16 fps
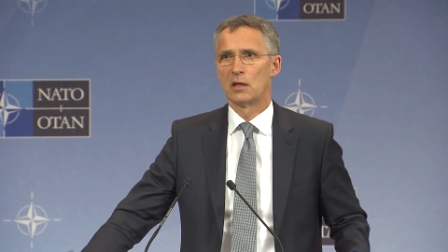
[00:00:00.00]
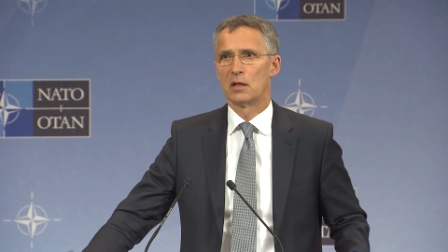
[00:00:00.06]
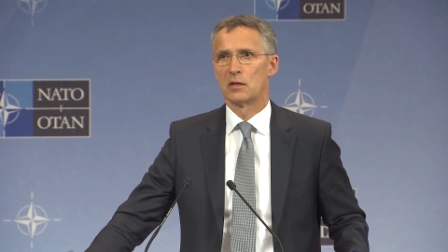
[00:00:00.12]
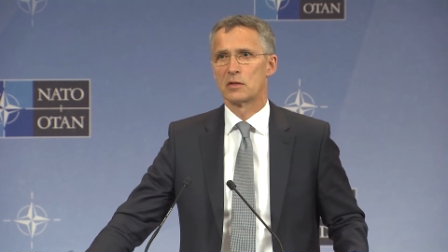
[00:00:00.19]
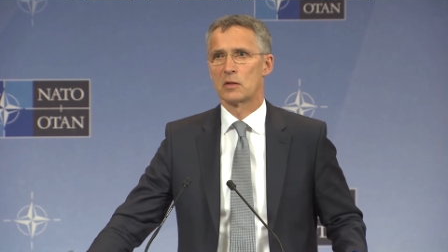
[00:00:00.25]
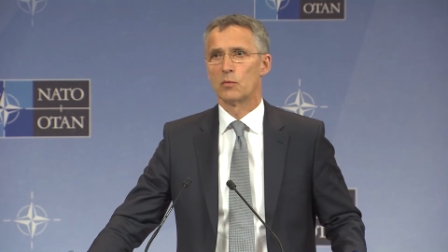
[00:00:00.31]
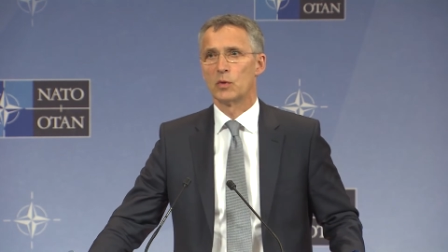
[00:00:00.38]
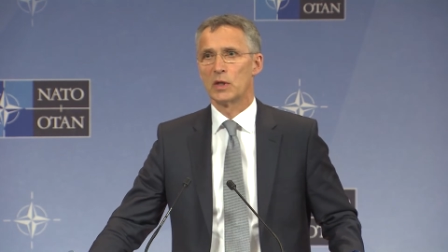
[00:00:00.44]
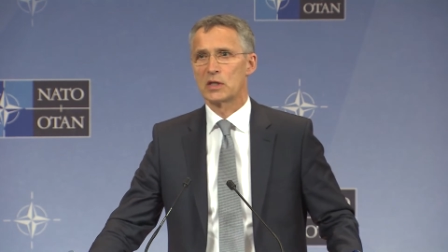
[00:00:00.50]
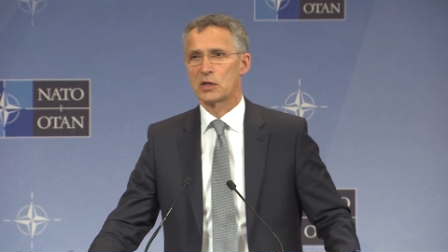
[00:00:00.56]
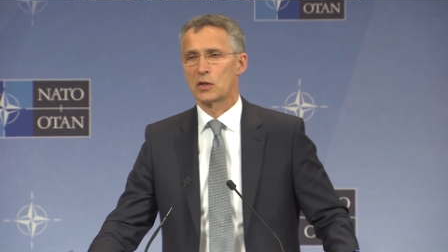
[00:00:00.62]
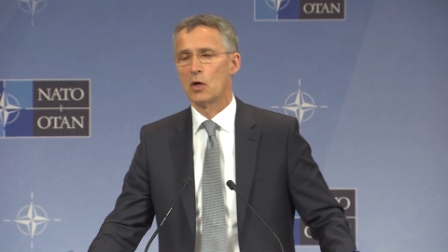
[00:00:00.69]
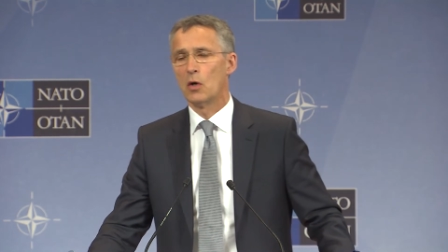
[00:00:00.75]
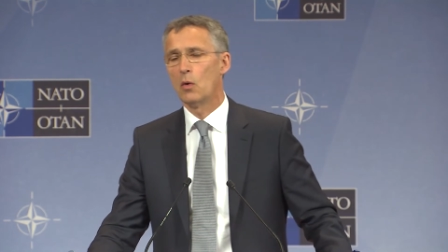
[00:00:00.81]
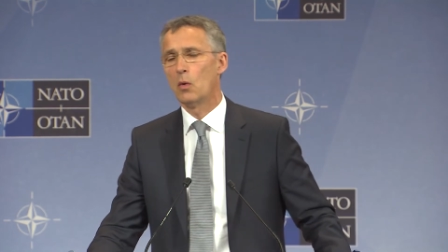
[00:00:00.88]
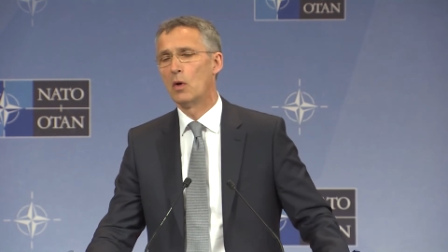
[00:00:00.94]
some weeks
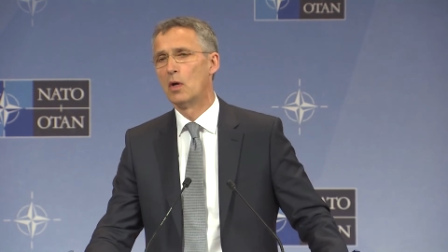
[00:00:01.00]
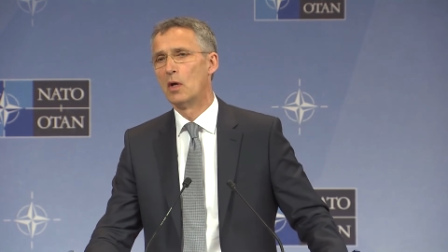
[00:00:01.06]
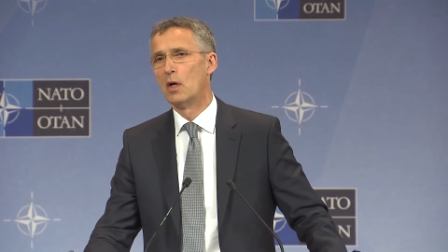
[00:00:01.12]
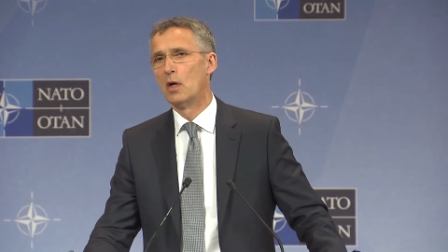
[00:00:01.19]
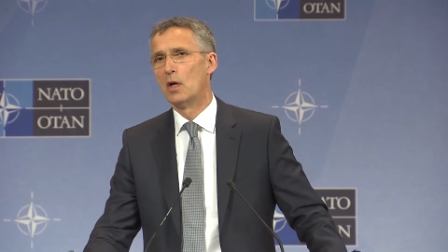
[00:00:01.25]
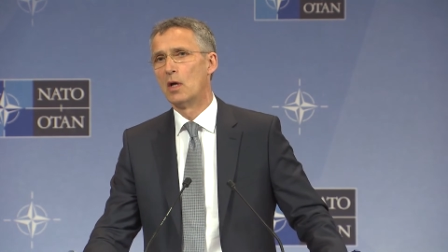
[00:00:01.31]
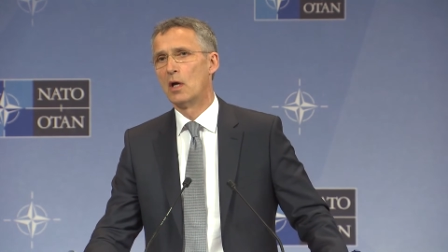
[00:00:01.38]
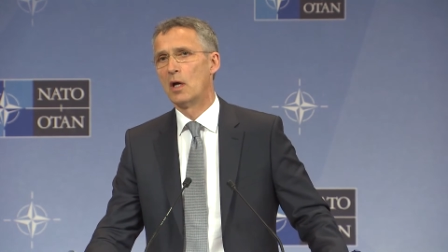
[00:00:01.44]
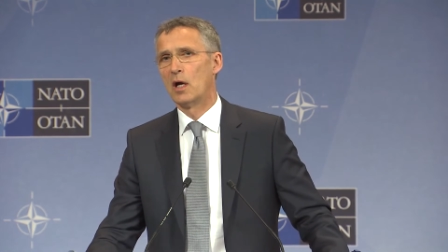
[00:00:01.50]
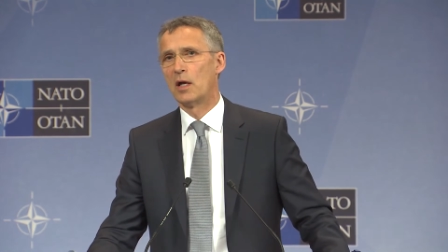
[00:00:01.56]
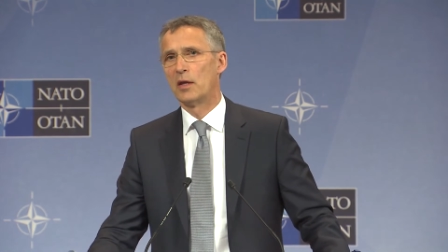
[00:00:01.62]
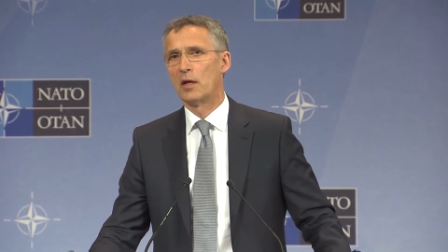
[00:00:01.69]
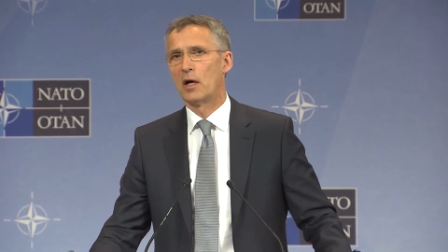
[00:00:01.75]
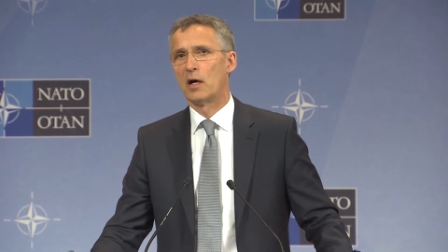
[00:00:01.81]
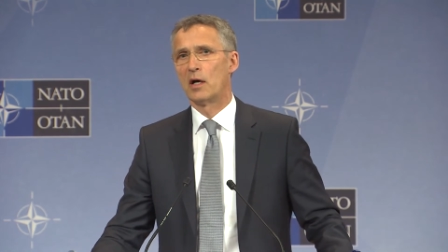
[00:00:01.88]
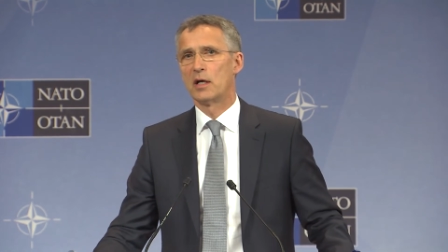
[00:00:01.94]
ago,
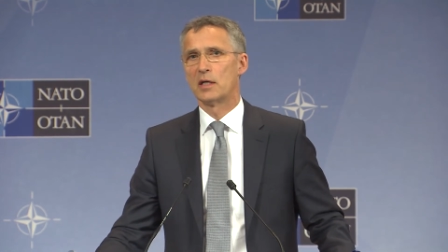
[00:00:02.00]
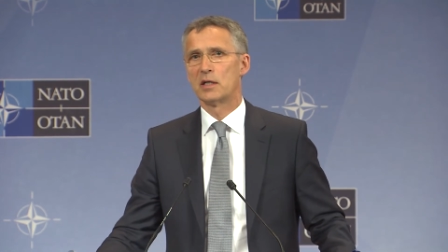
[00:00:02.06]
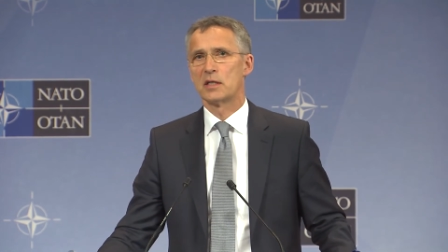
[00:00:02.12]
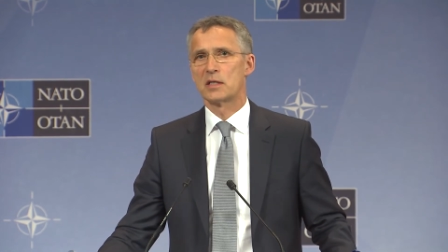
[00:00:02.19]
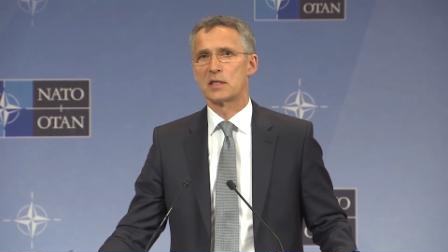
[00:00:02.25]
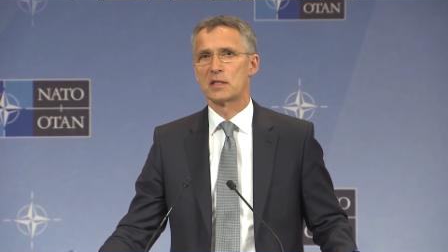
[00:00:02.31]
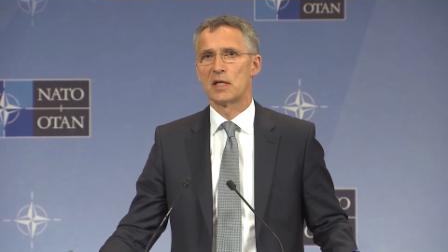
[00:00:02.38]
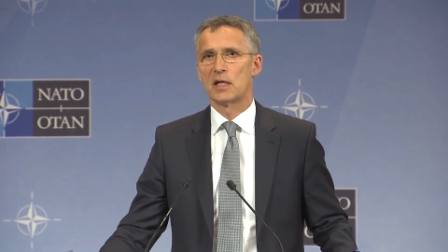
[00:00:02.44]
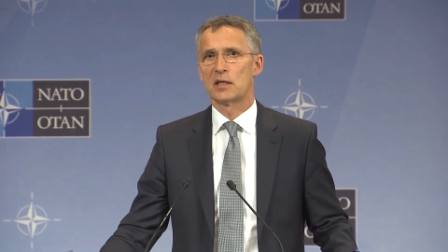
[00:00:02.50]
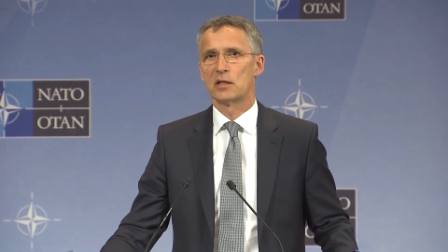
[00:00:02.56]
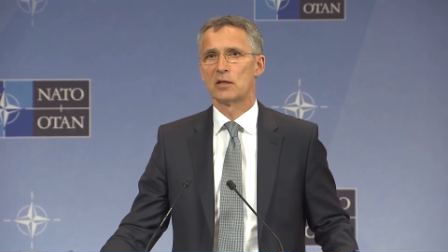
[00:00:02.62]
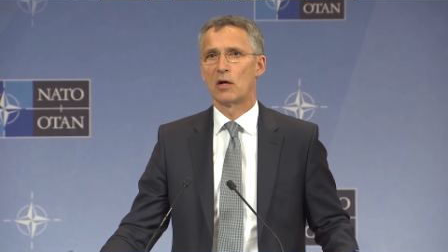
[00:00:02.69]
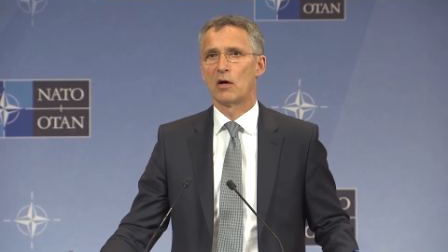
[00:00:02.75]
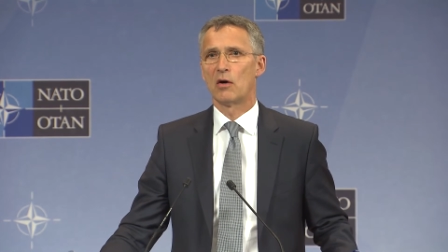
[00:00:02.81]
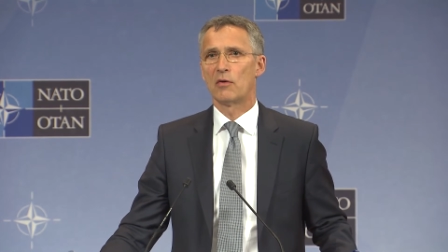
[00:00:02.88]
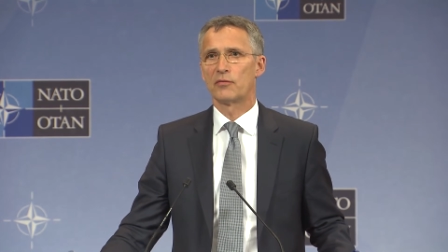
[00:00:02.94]
and I
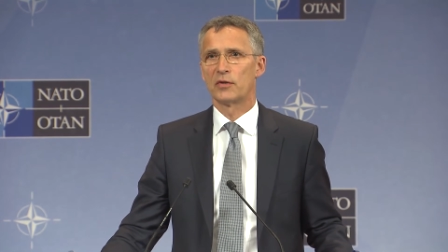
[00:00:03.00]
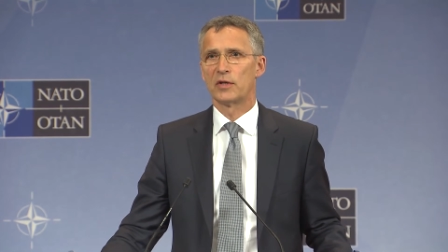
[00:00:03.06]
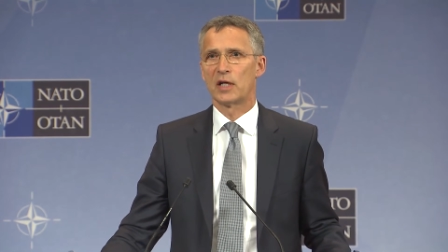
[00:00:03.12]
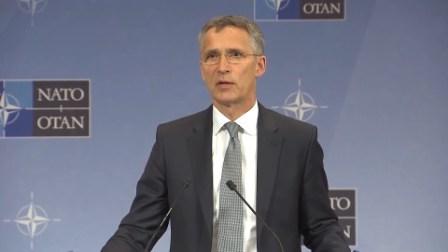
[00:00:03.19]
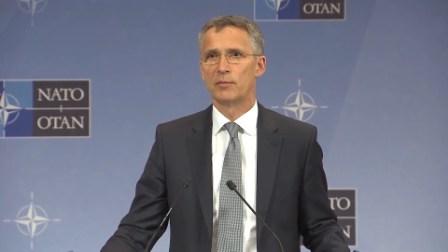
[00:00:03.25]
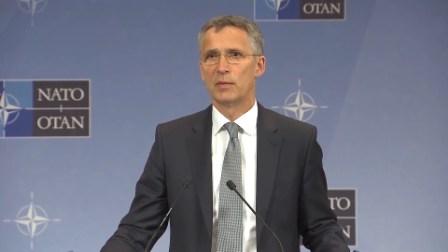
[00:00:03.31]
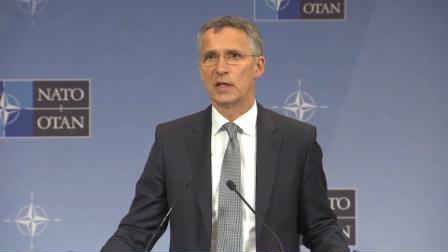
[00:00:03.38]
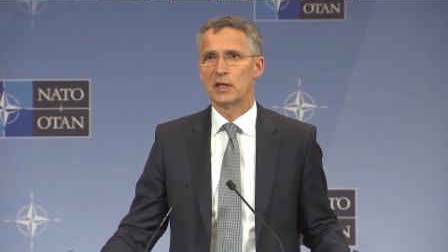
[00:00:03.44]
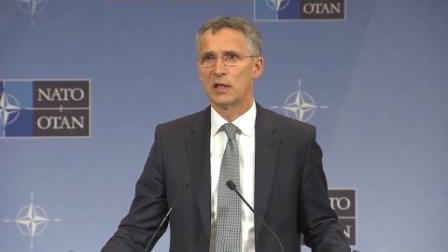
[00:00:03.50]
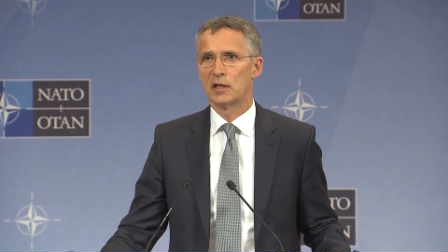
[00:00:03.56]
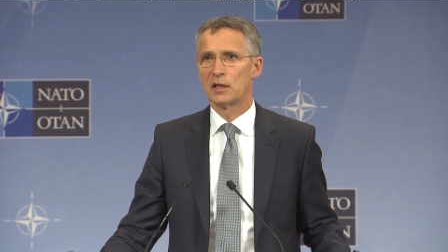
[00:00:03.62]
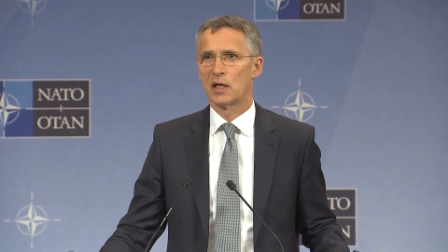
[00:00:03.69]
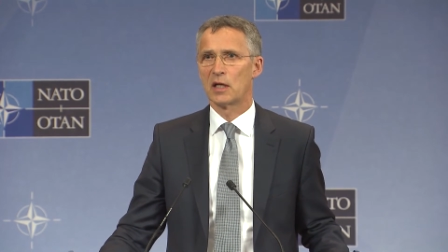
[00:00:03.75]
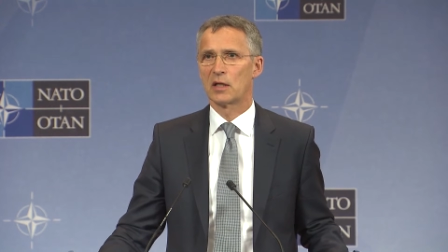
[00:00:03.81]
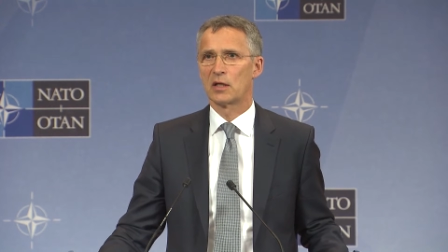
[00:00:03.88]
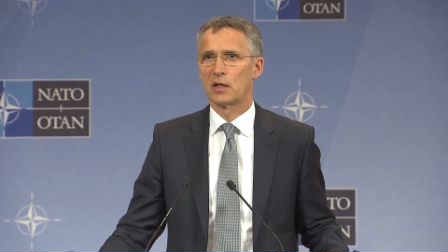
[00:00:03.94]
stated after that meeting
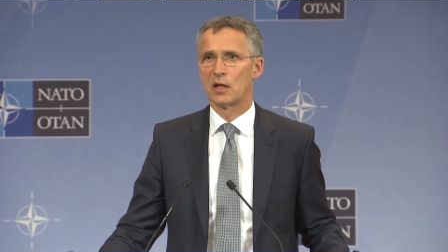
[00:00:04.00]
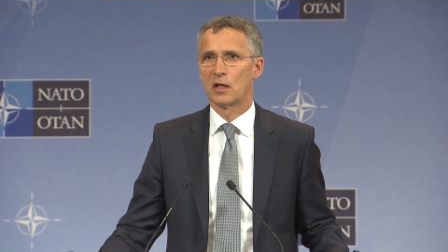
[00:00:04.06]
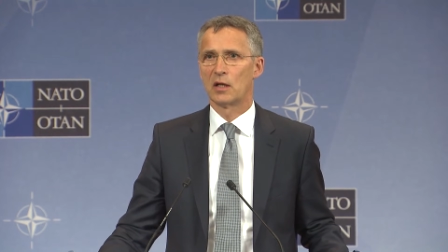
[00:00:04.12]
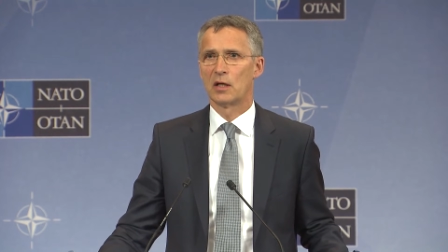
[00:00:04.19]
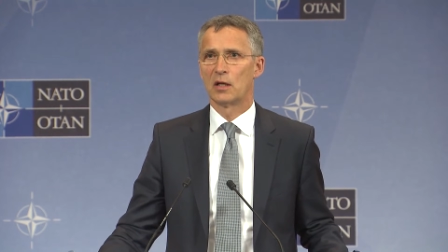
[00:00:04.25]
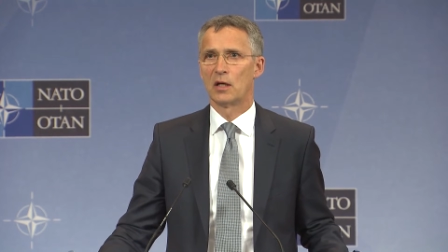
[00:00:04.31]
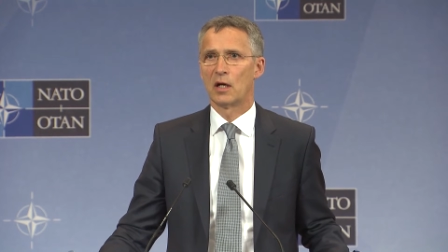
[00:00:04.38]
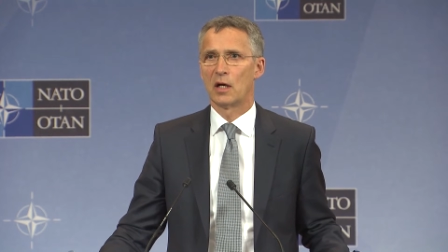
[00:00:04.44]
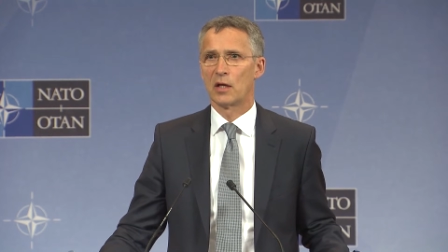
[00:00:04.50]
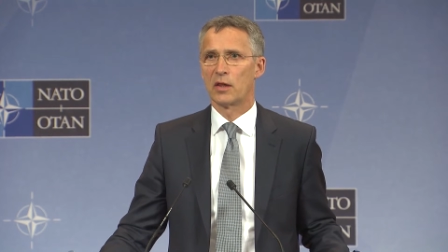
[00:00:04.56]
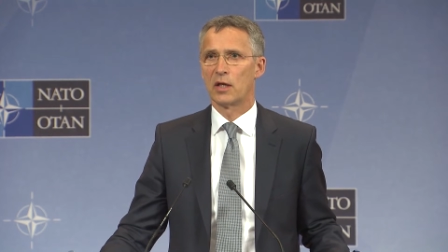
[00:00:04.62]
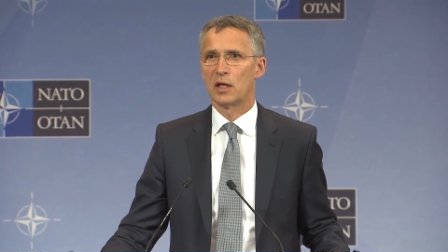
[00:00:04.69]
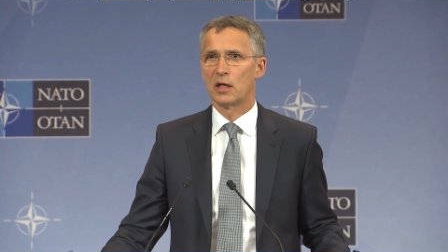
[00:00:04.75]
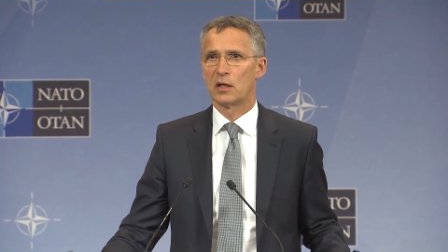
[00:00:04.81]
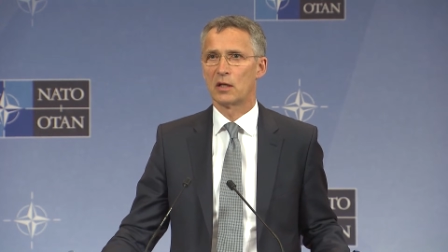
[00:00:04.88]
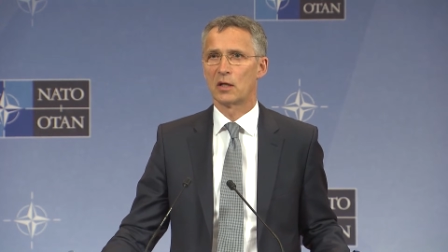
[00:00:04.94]
that I
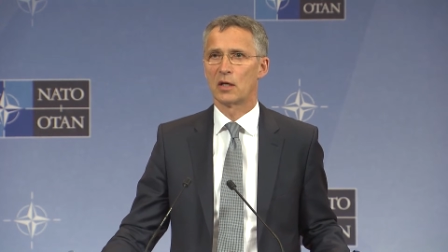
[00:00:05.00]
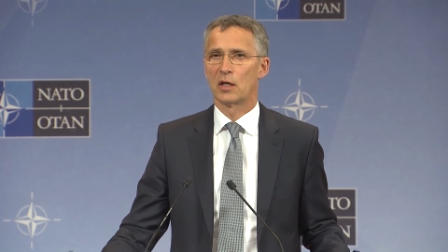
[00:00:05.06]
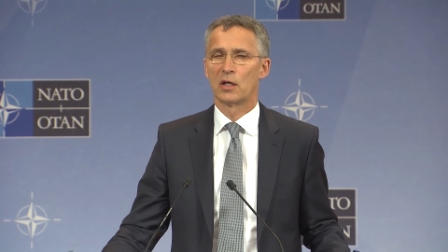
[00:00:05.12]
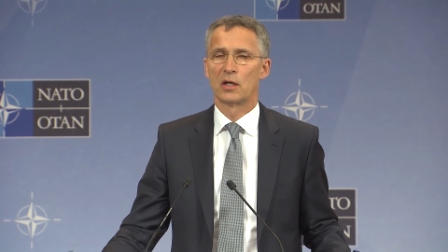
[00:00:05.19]
think